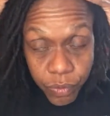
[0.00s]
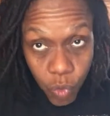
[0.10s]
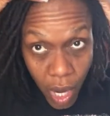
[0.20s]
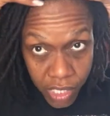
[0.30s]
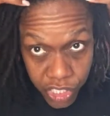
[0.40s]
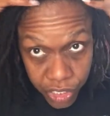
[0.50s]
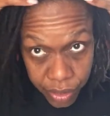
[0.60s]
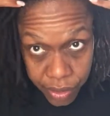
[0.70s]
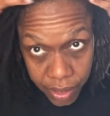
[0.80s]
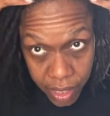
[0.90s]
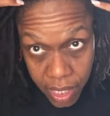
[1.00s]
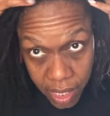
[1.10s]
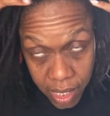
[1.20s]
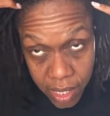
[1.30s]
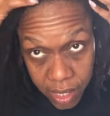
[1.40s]
wash it
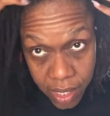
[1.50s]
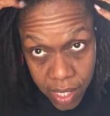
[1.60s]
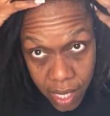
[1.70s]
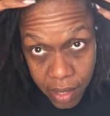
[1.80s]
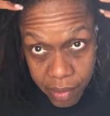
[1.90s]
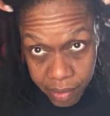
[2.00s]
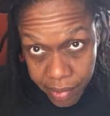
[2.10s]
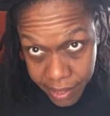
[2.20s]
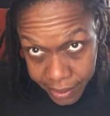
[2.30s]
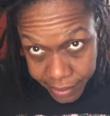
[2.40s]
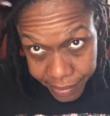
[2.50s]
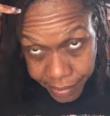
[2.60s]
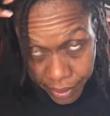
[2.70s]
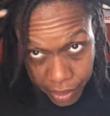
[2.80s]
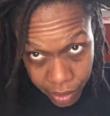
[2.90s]
again. But
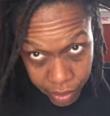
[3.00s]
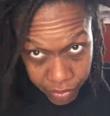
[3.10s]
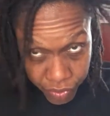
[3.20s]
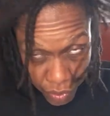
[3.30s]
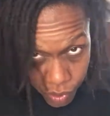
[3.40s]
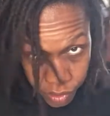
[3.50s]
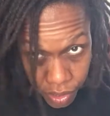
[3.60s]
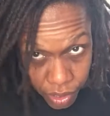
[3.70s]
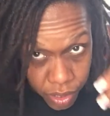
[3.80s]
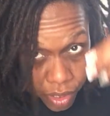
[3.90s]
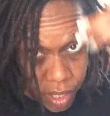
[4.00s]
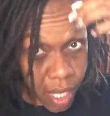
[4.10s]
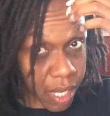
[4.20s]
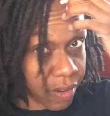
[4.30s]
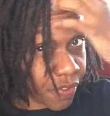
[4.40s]
you know, if it wants to just
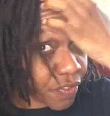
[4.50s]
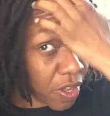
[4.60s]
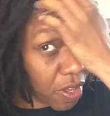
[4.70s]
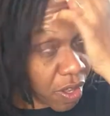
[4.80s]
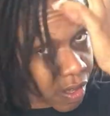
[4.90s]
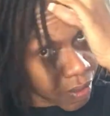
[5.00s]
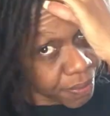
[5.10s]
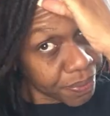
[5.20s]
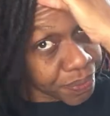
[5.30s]
kind of fall